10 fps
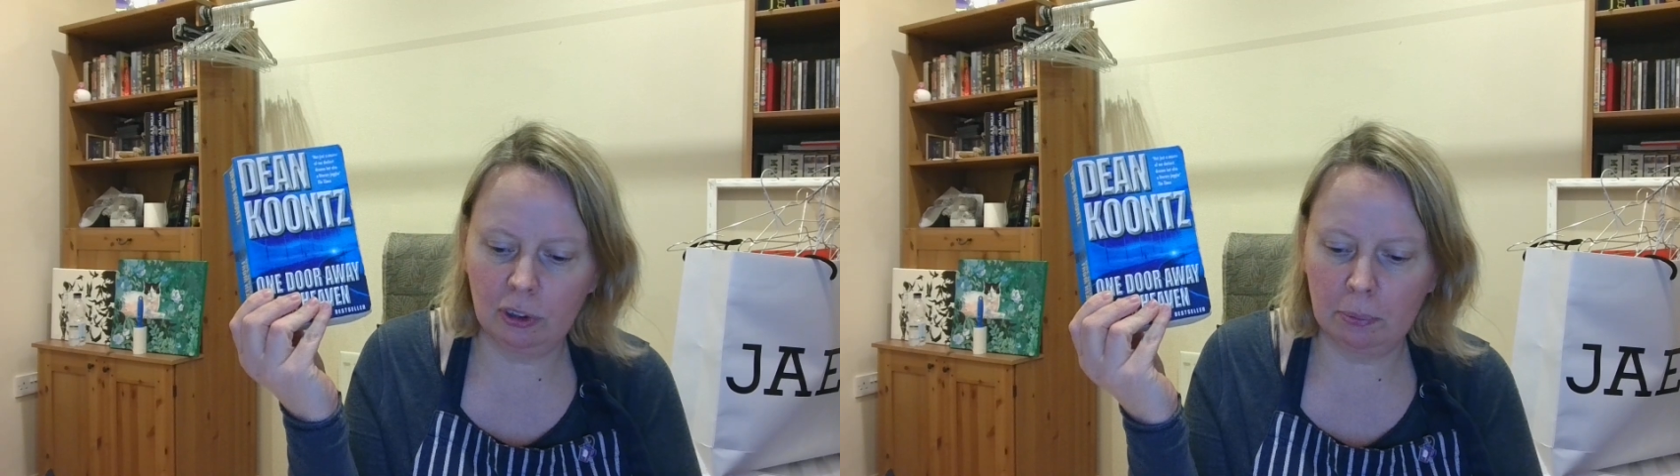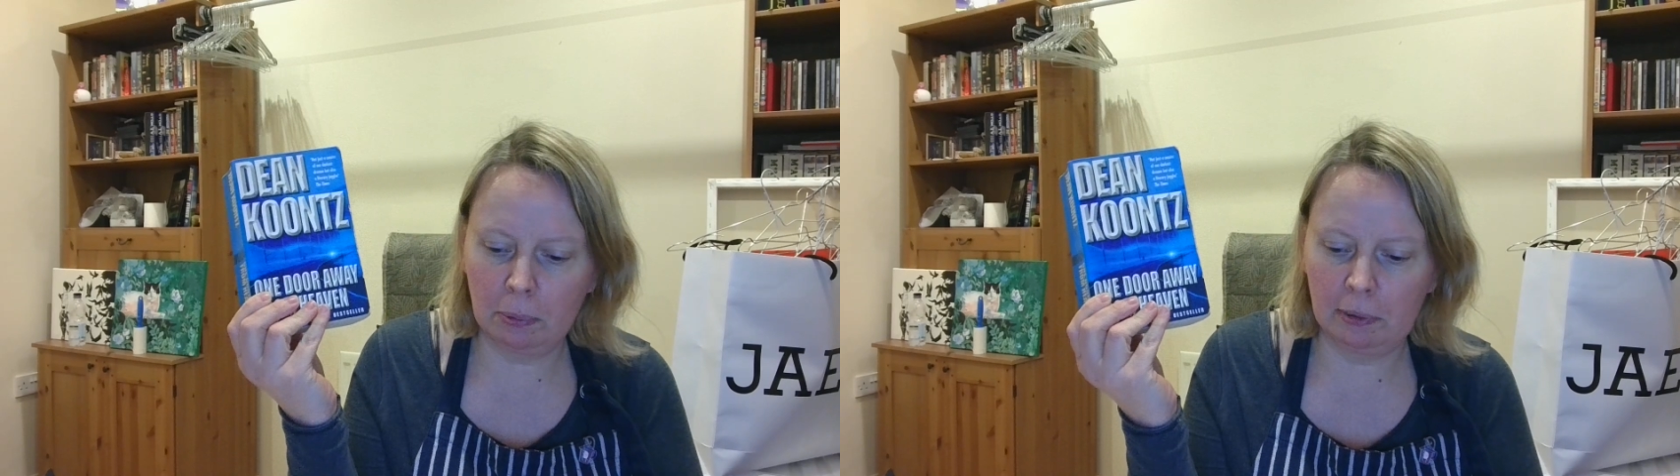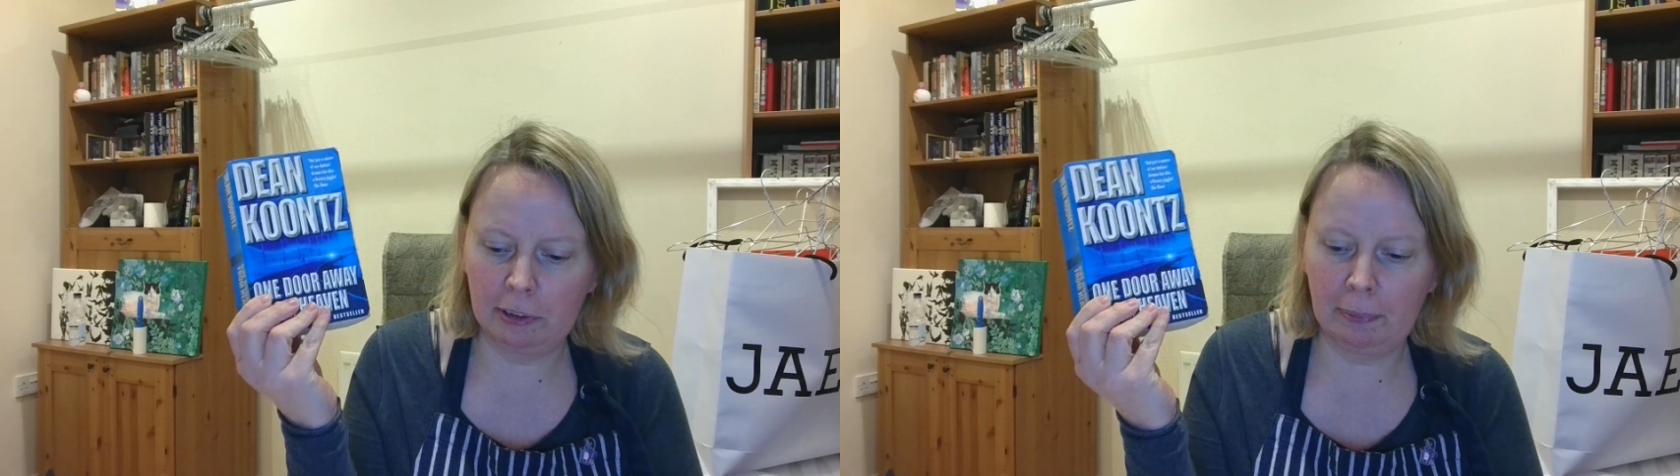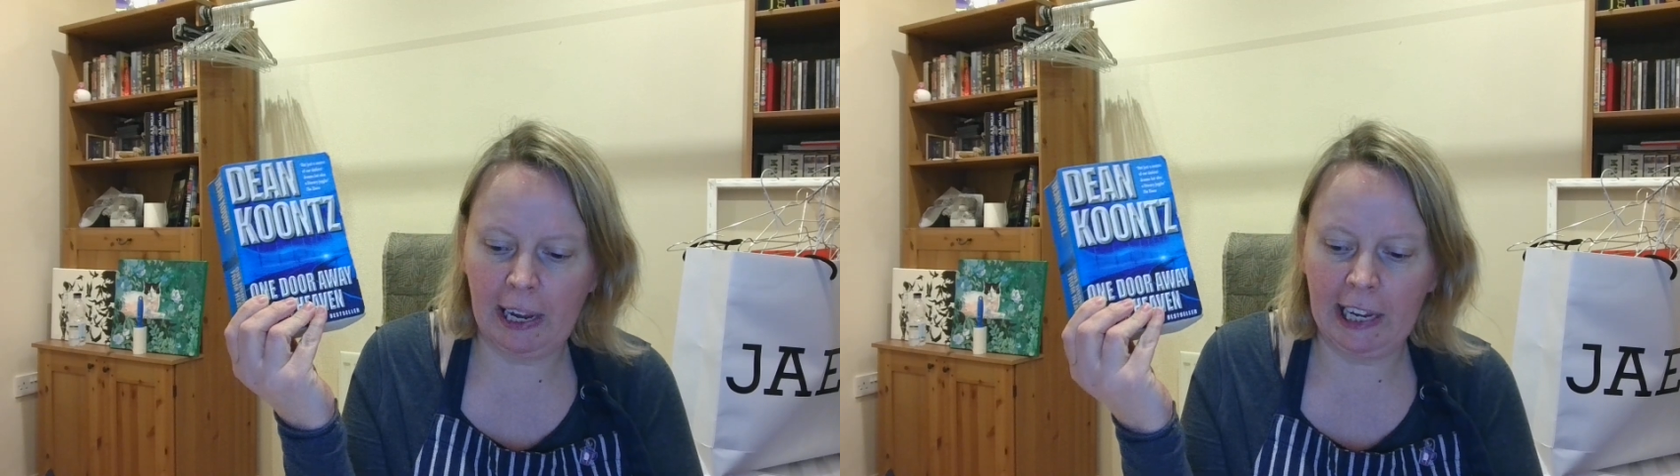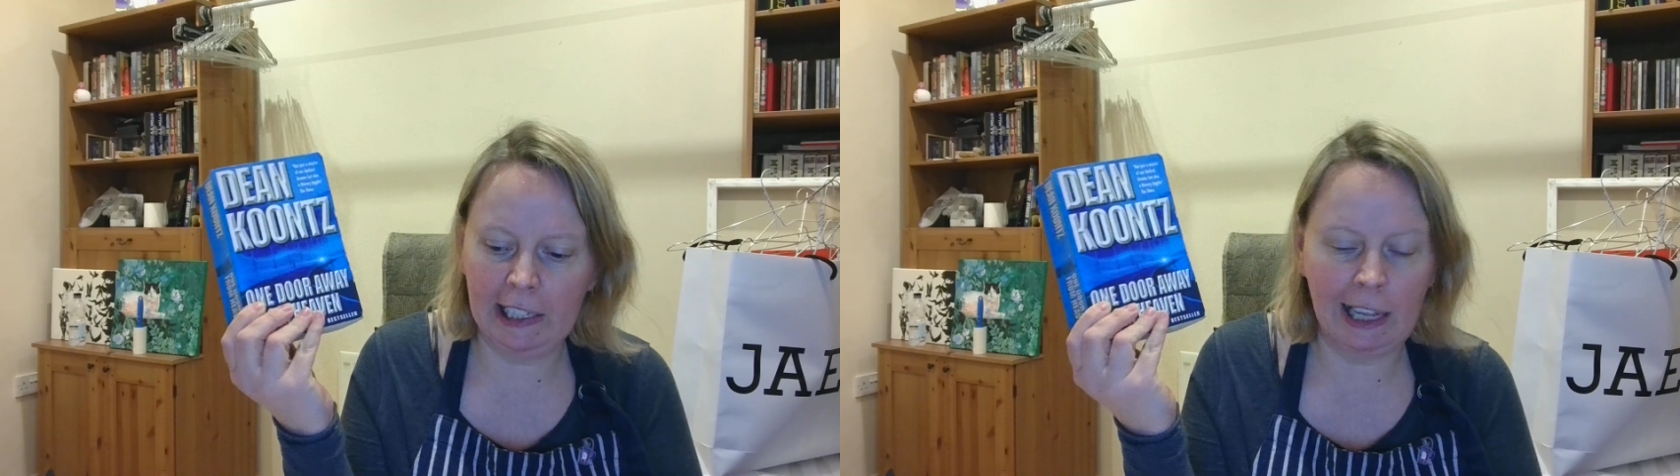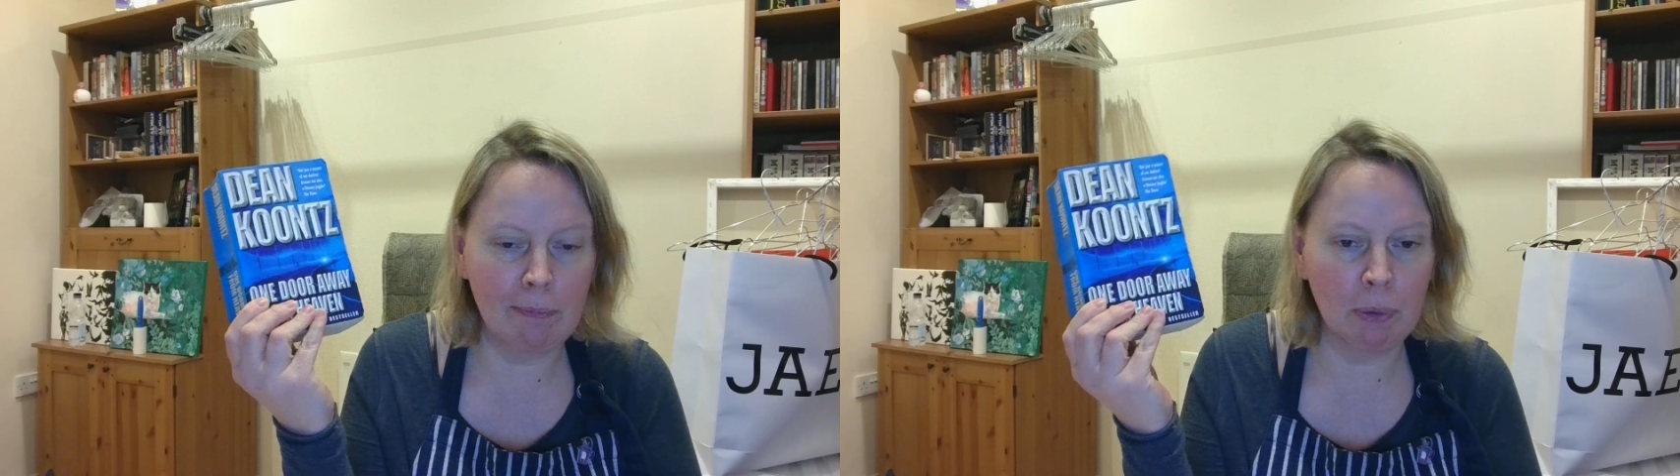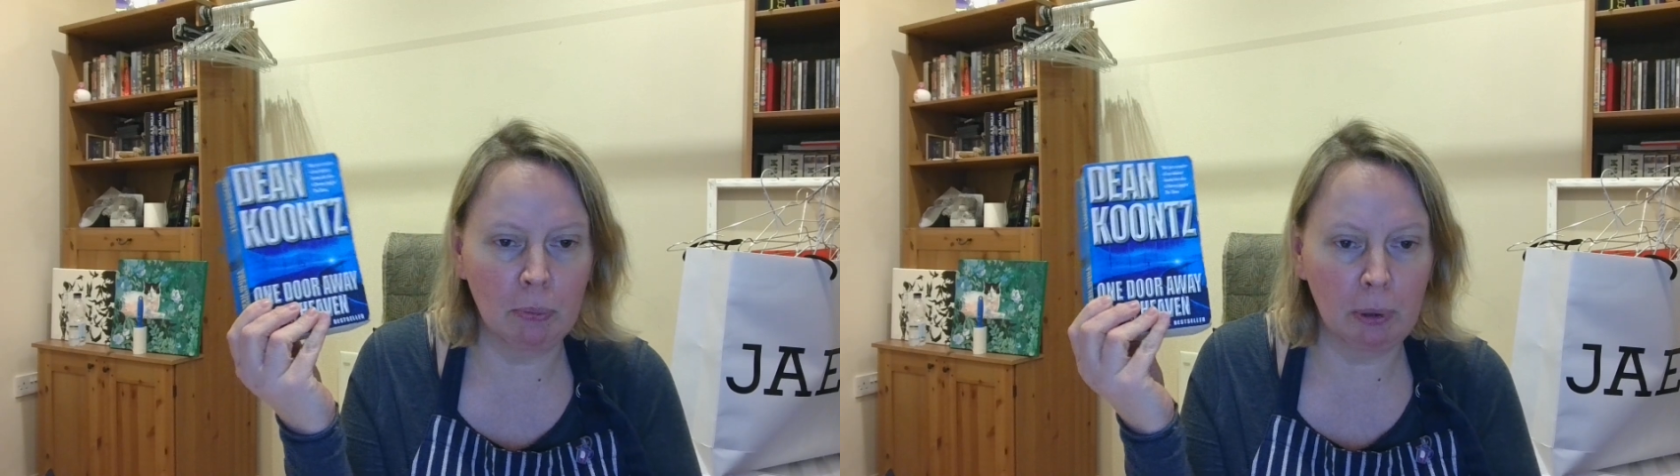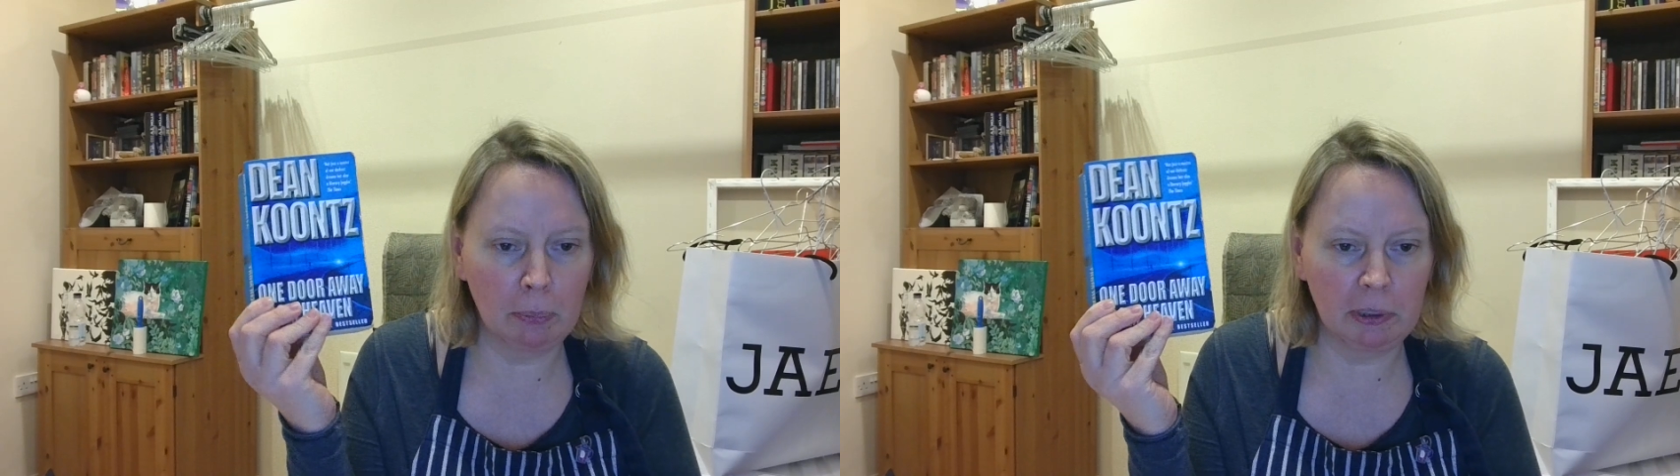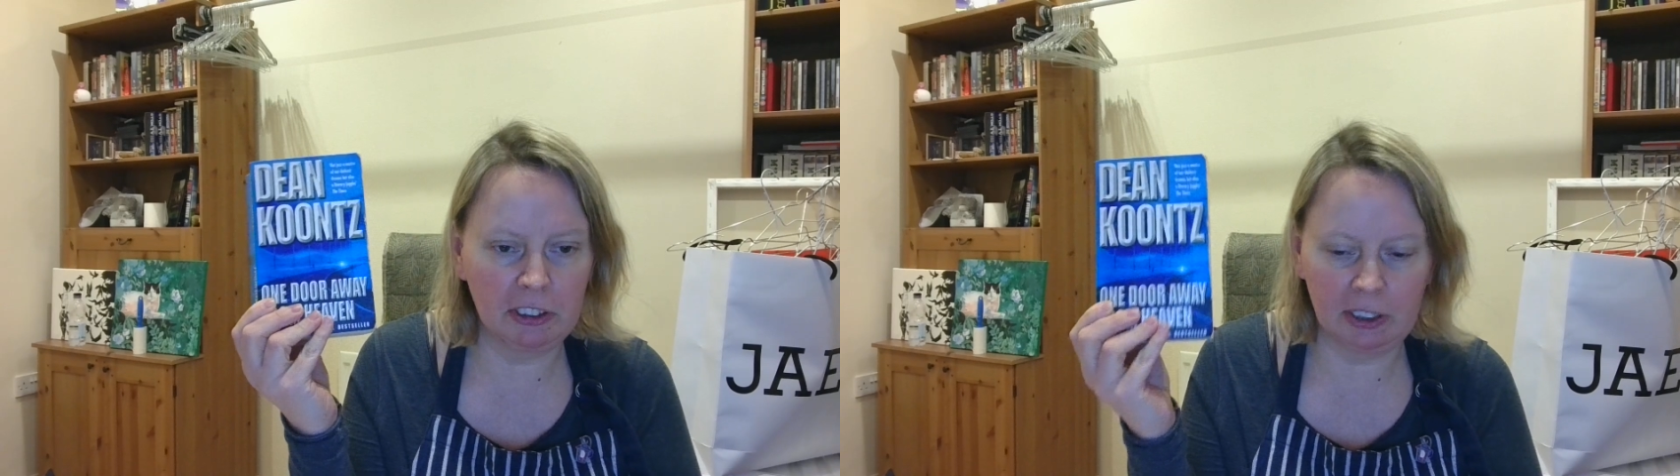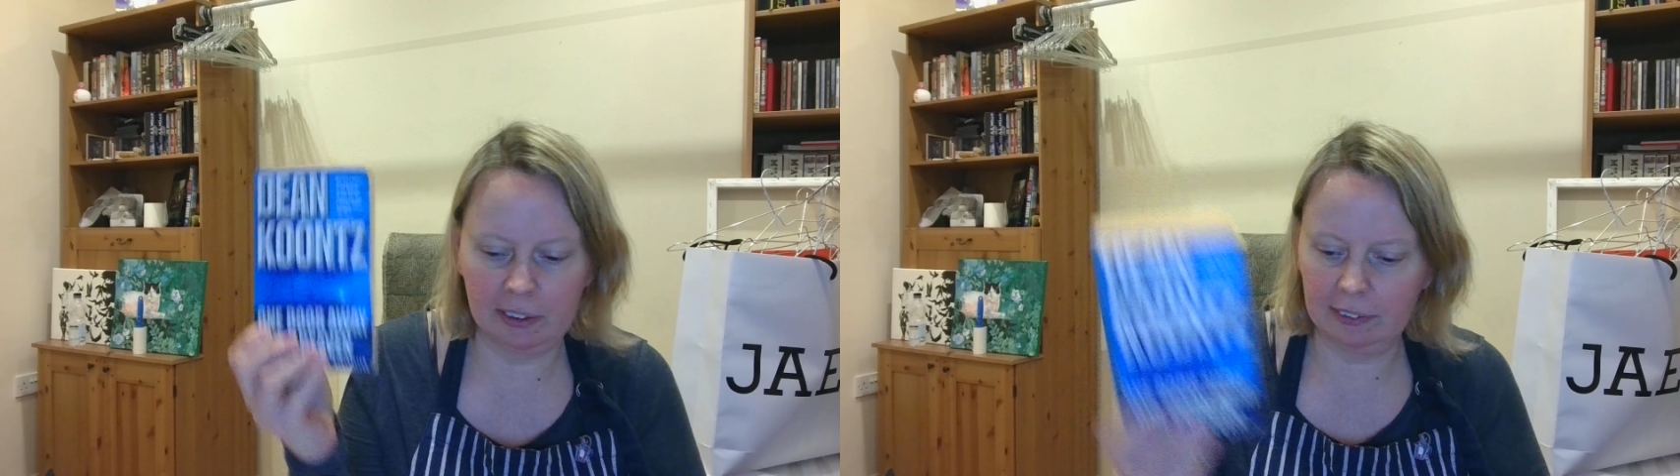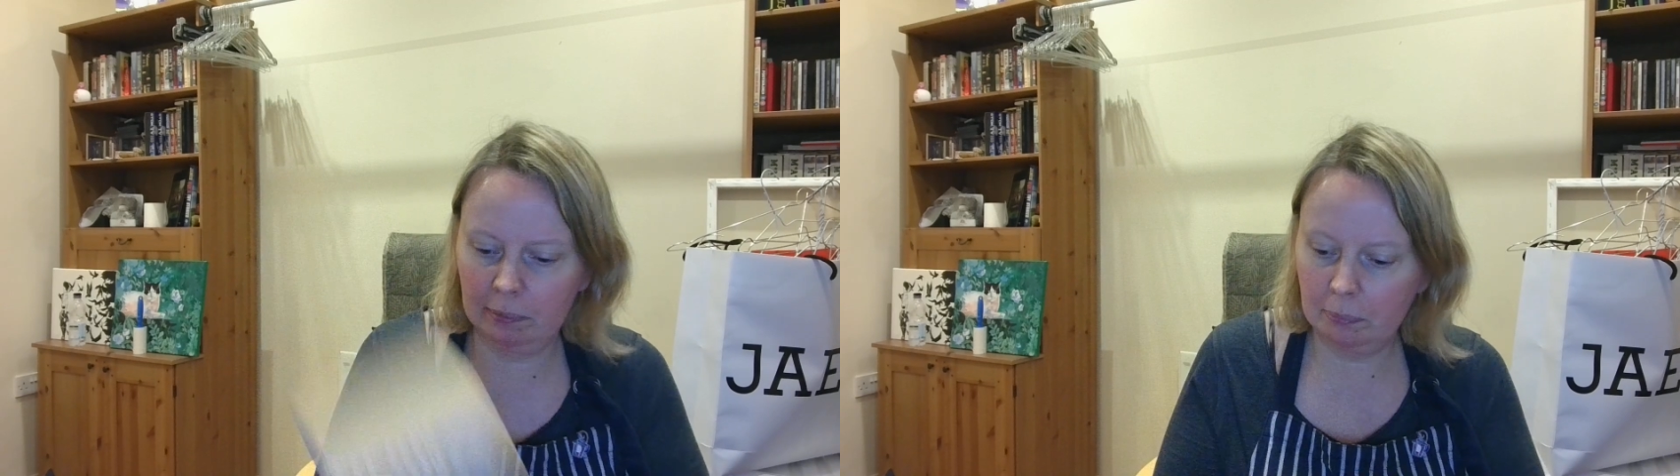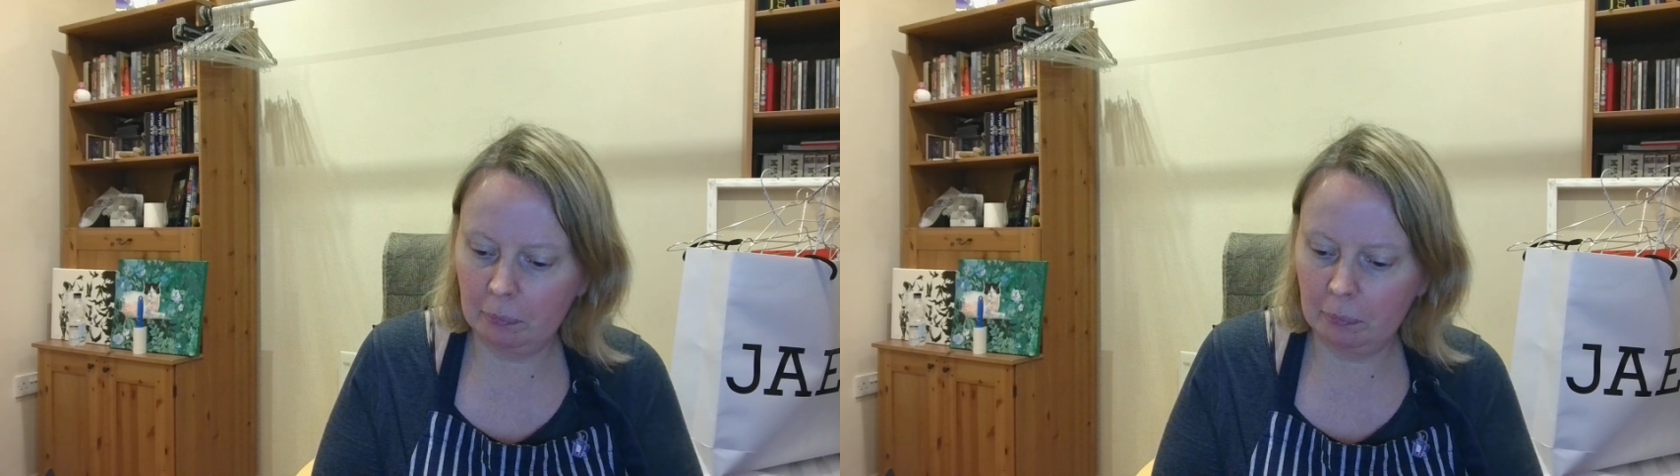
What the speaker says: published by Headline Book Publishings.